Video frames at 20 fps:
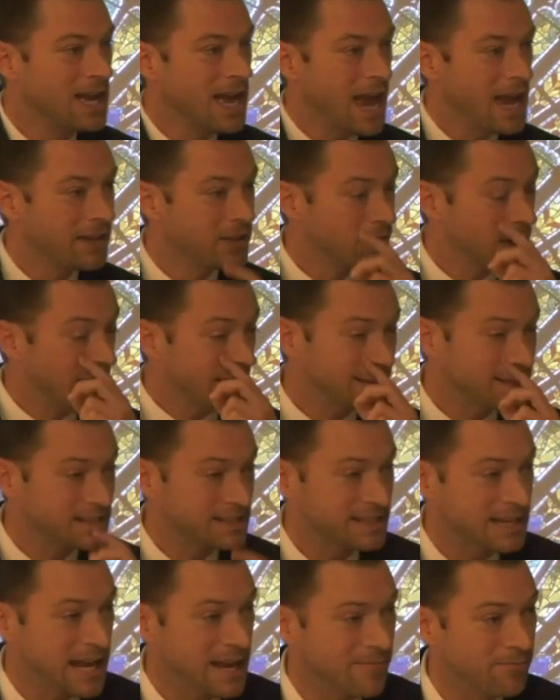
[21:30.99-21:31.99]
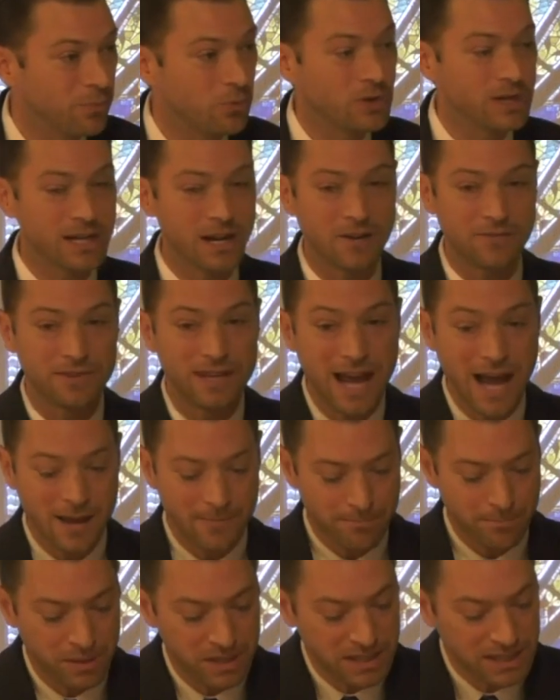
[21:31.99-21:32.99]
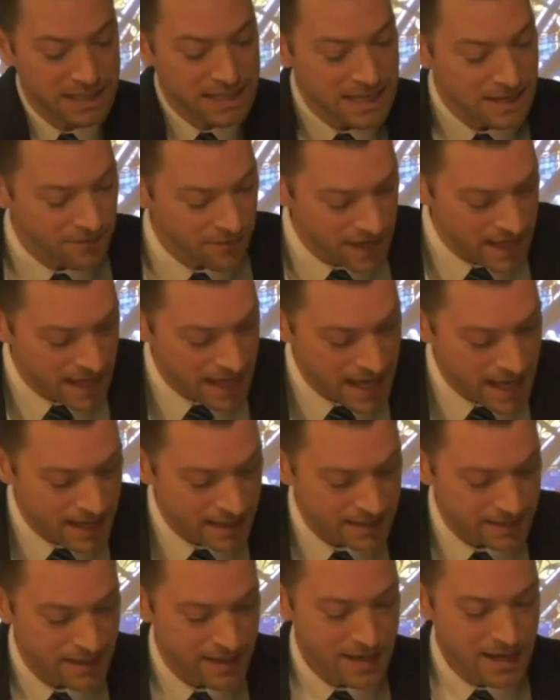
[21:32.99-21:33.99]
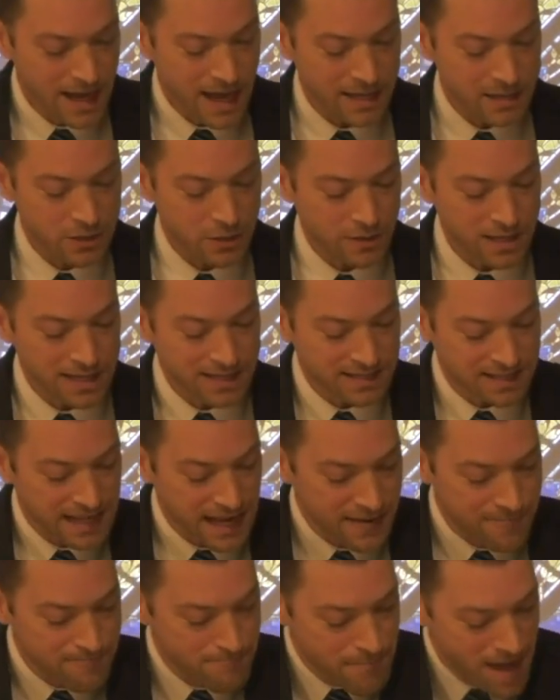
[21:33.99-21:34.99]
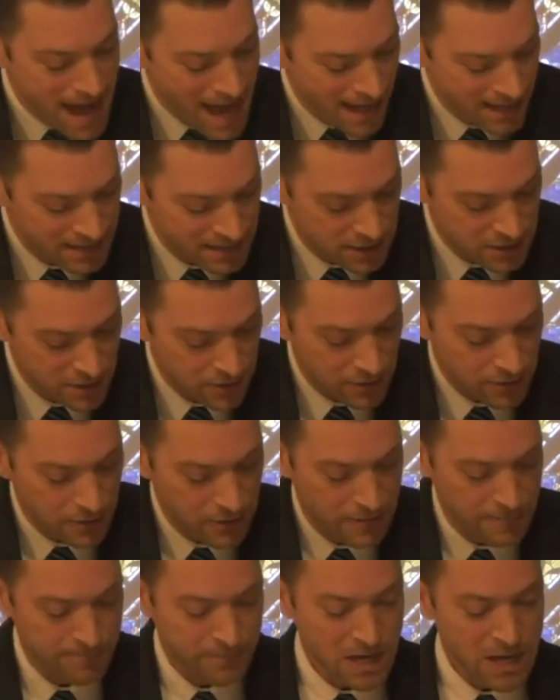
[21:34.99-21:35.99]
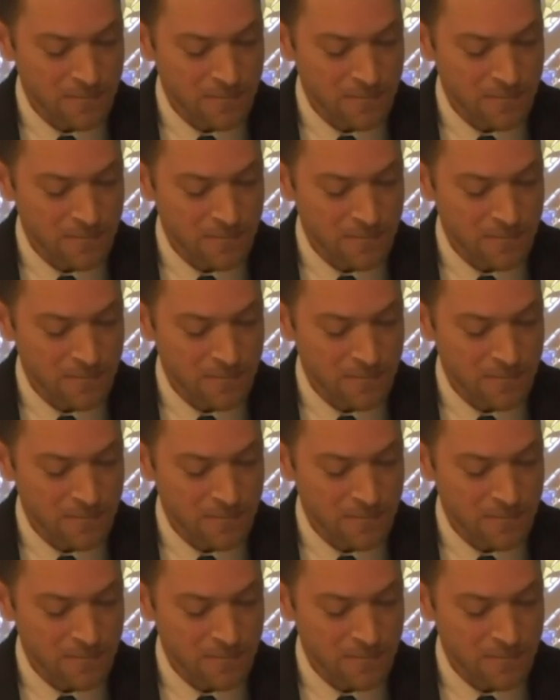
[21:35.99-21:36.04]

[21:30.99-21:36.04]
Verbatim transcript: and they're at the standpoint of not believing it and so they say, Master,